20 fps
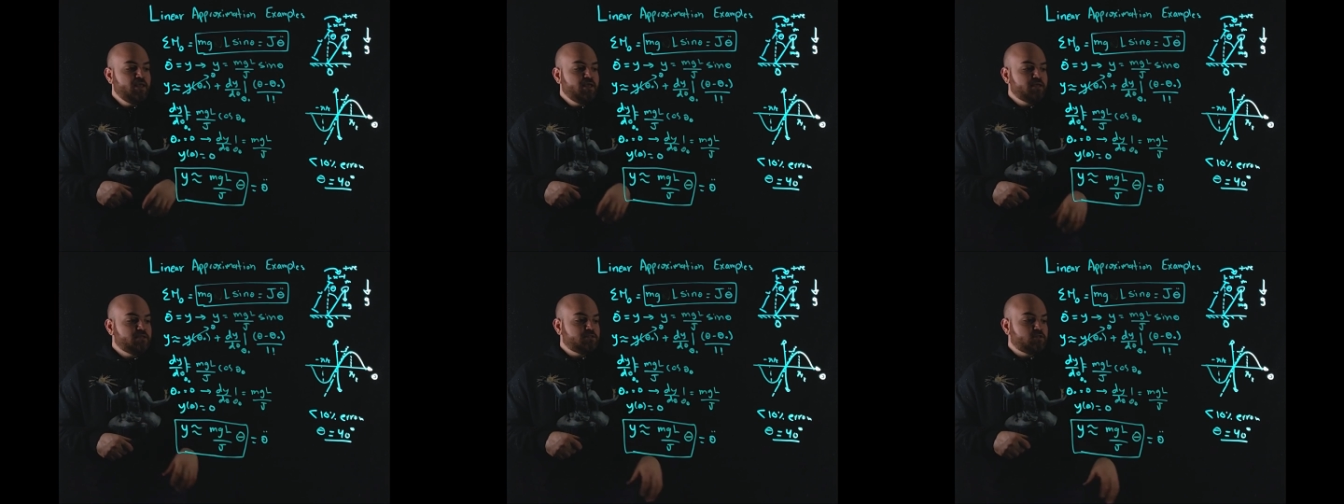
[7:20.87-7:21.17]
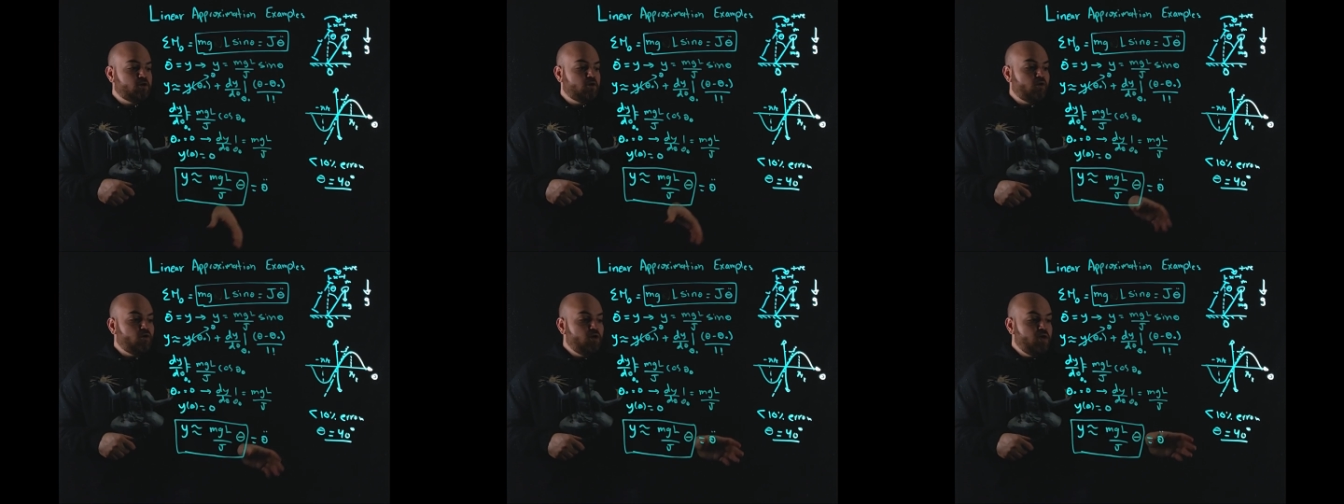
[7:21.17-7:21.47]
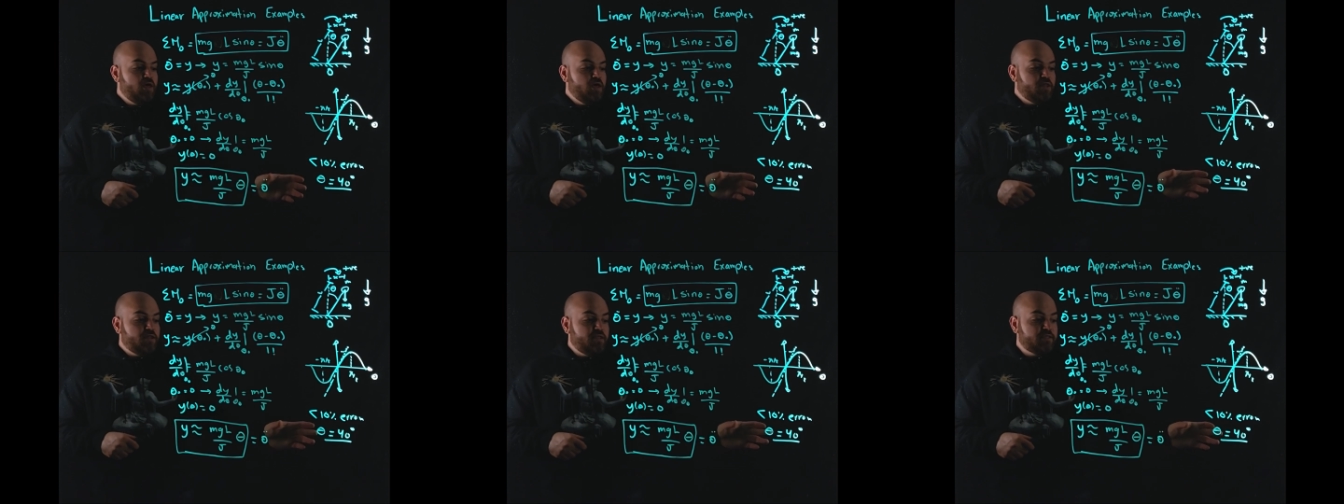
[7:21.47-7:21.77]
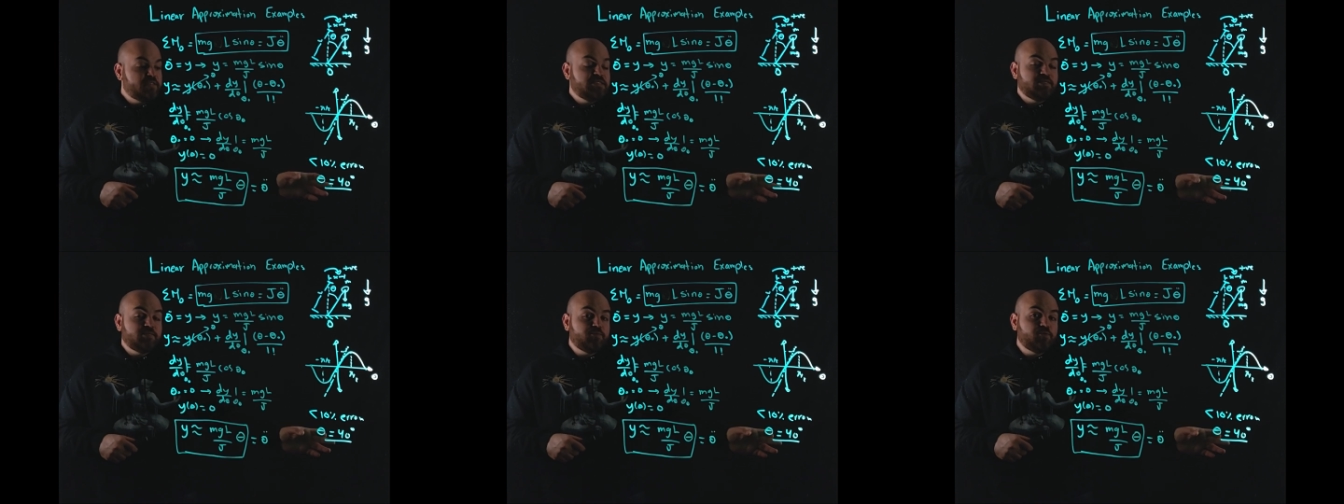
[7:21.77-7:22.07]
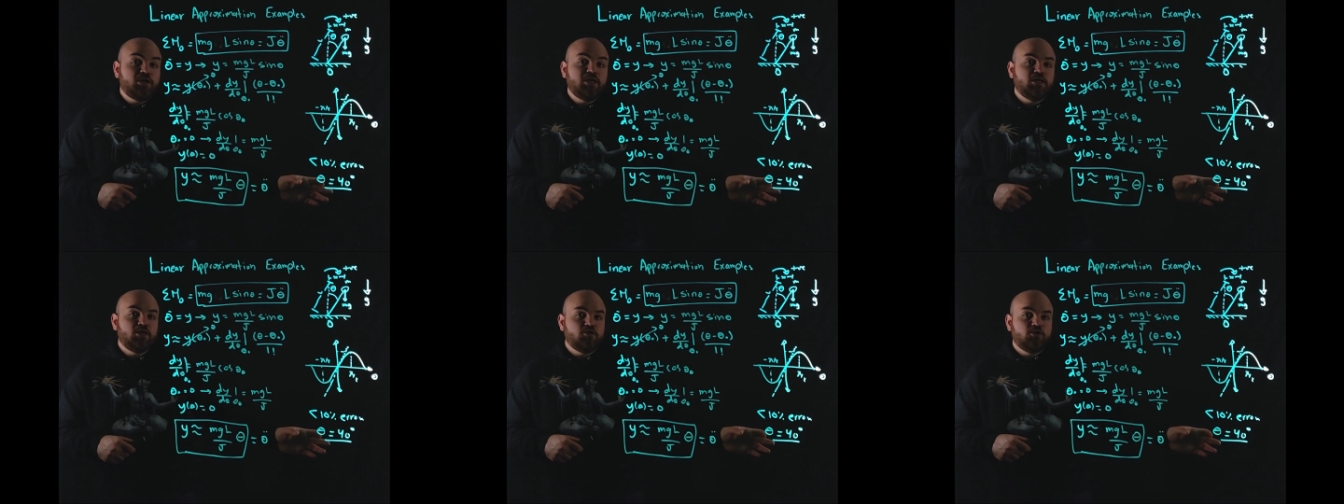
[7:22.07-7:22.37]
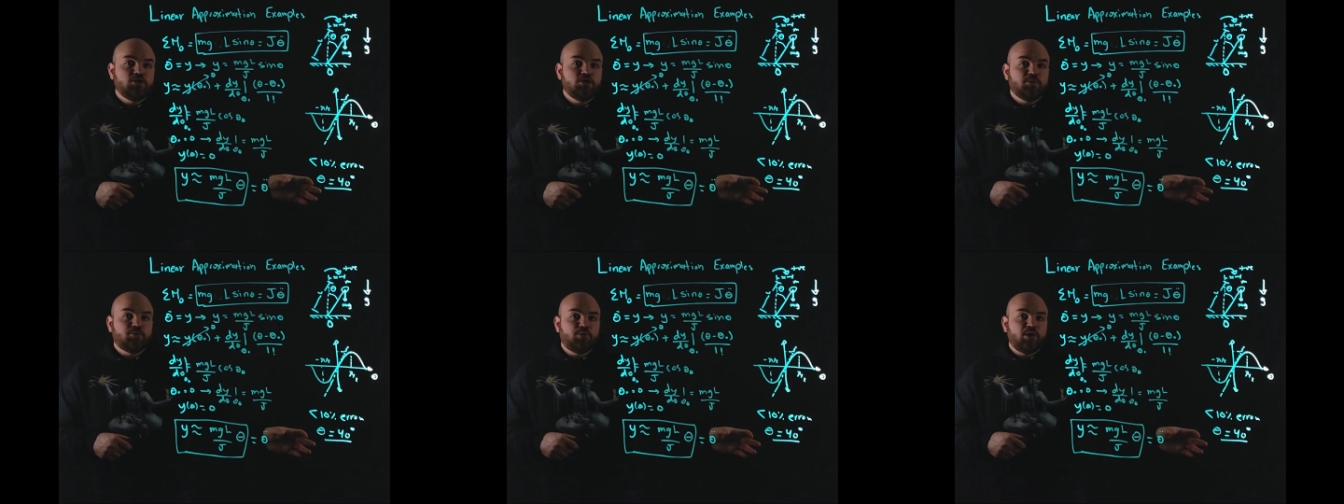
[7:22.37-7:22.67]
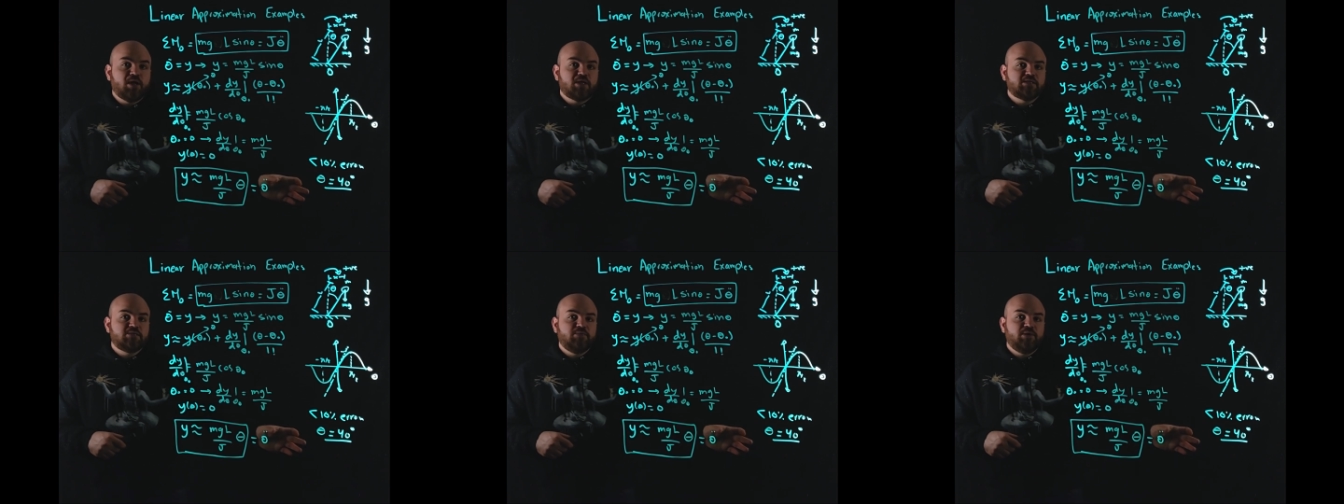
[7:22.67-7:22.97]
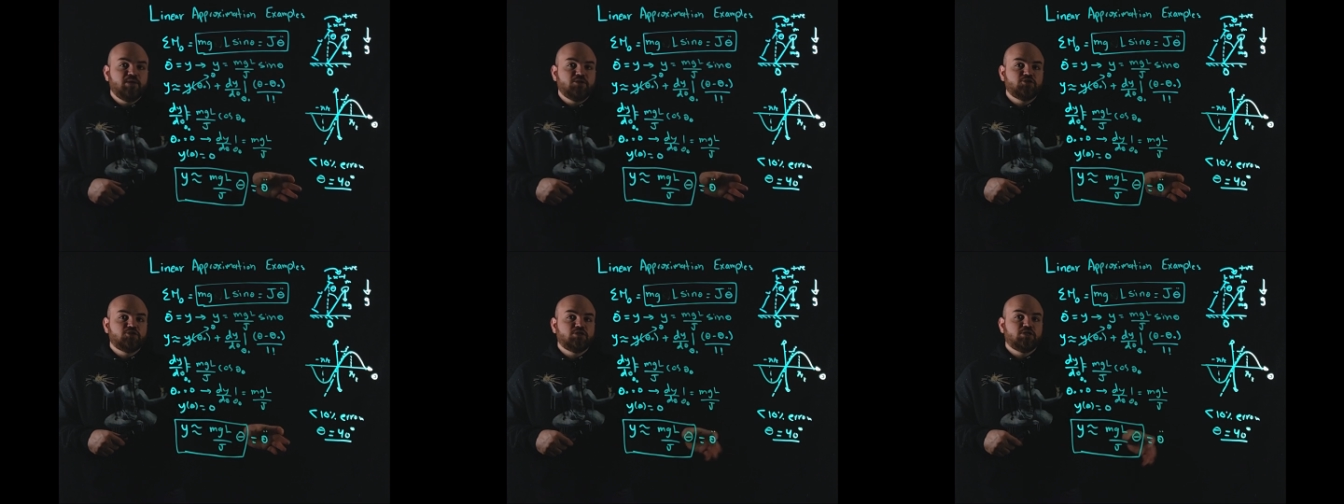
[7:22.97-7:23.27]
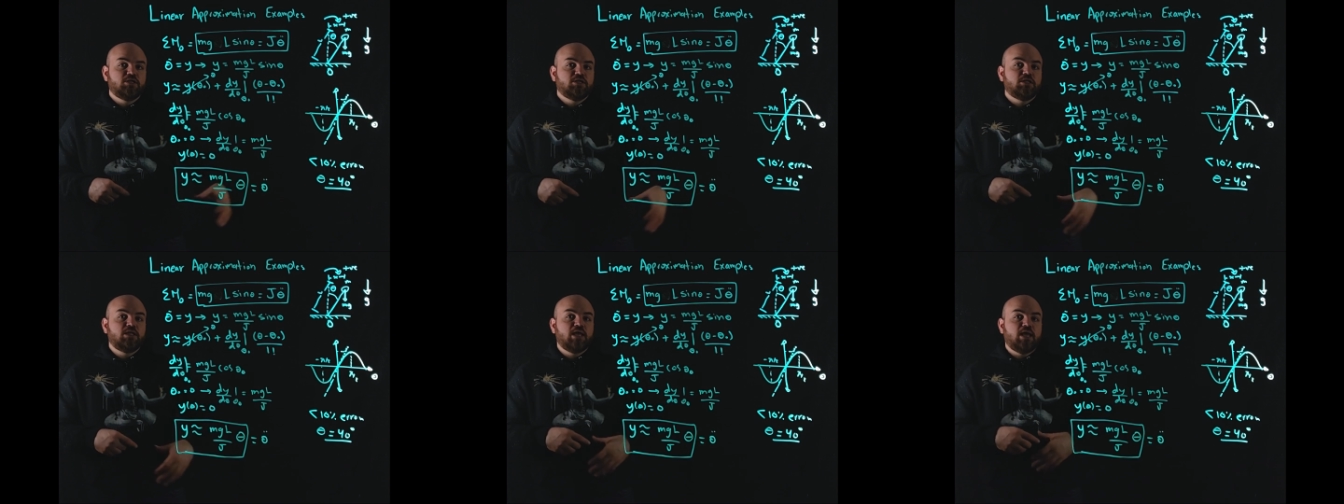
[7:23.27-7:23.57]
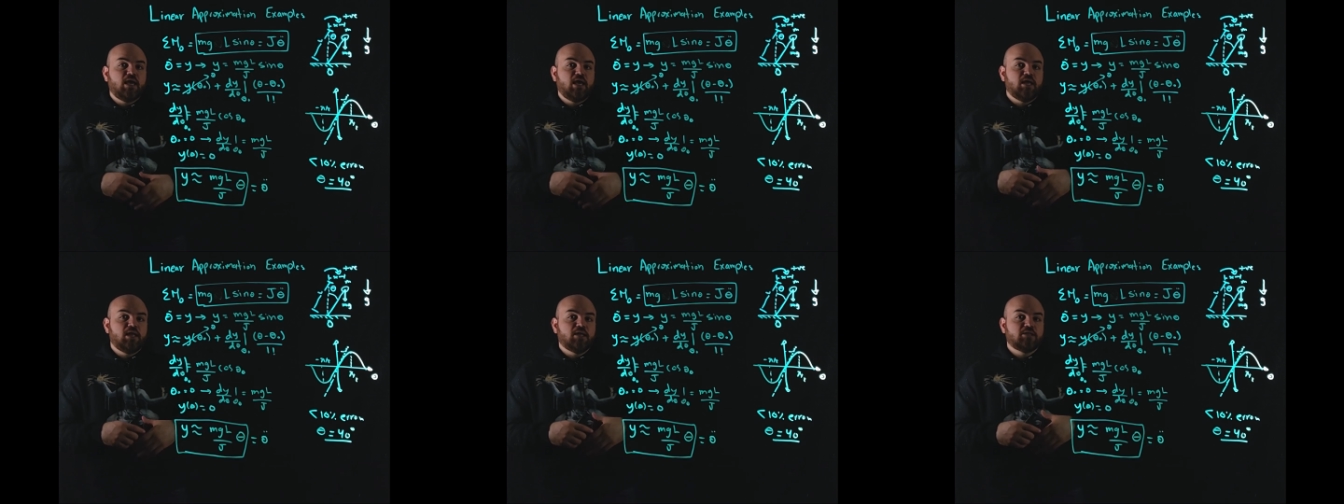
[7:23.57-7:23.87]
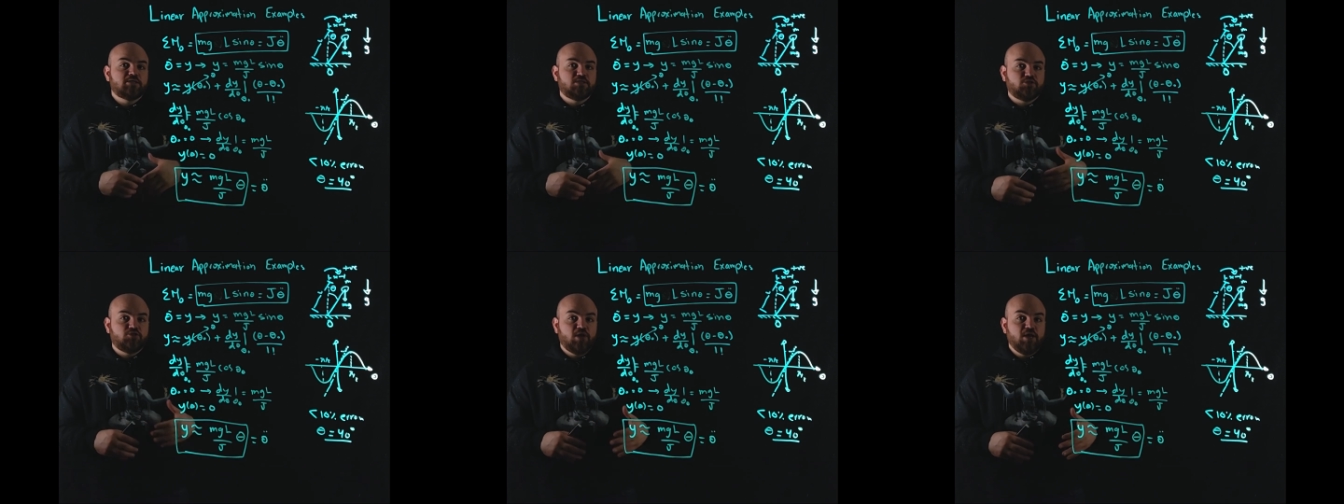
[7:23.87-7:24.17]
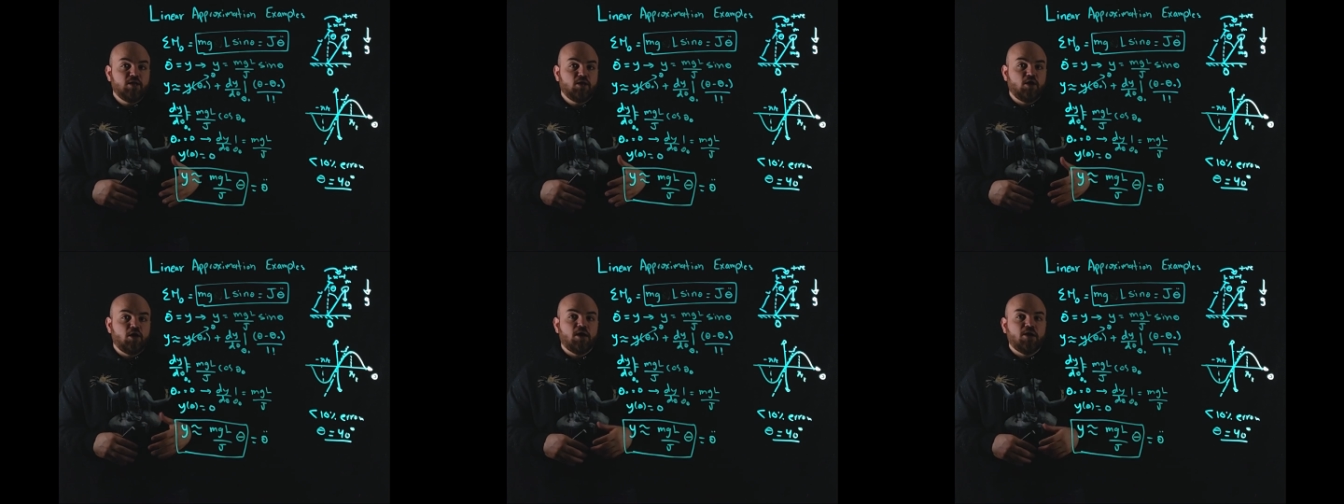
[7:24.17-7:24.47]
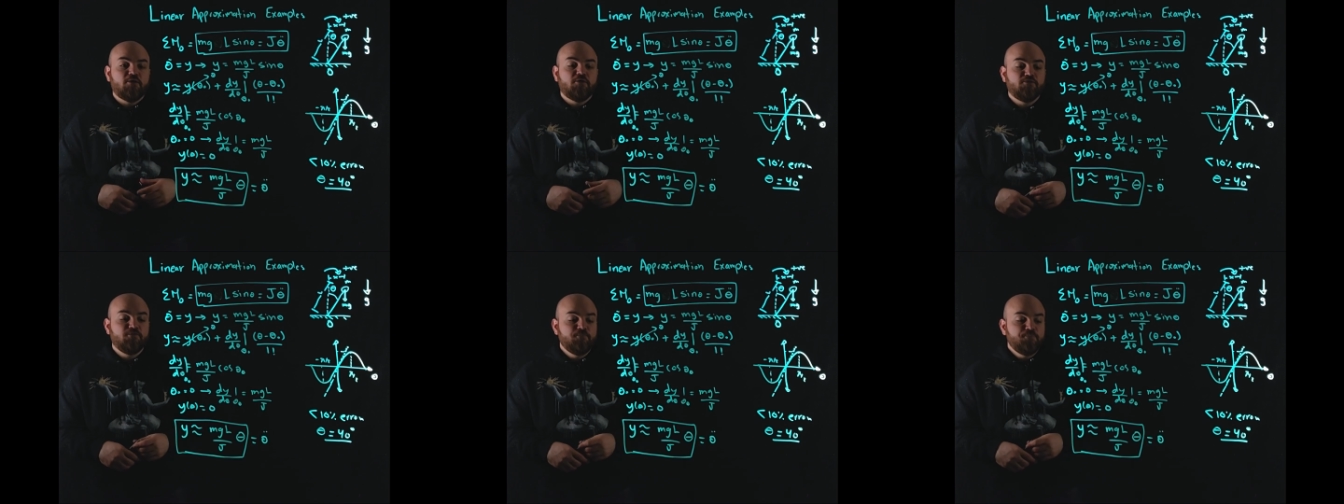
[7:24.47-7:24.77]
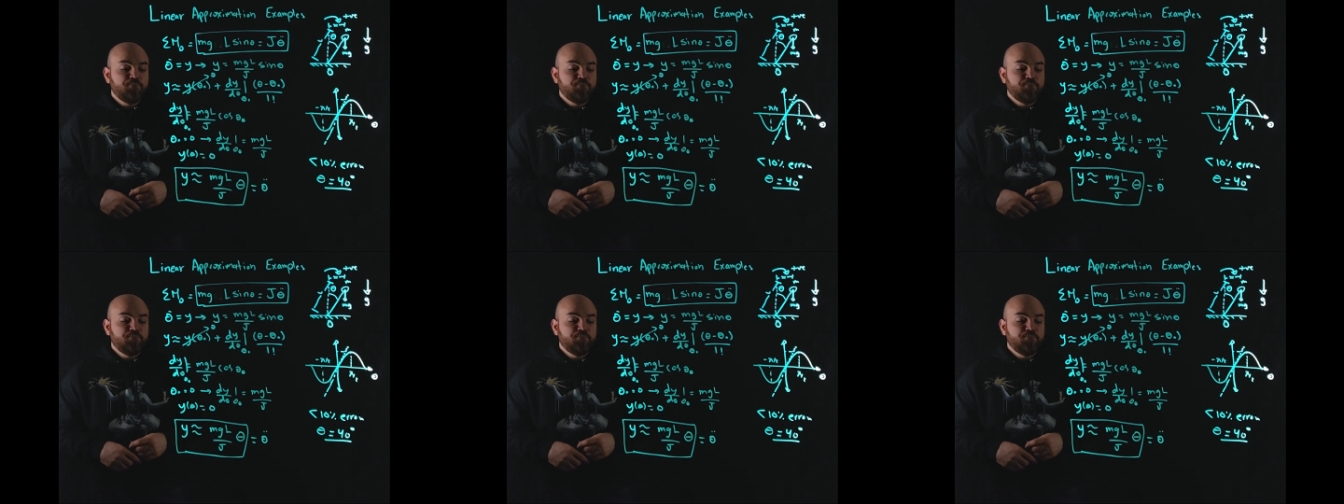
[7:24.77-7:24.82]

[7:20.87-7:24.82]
So this is a pretty good approximation, and it's a trade-off,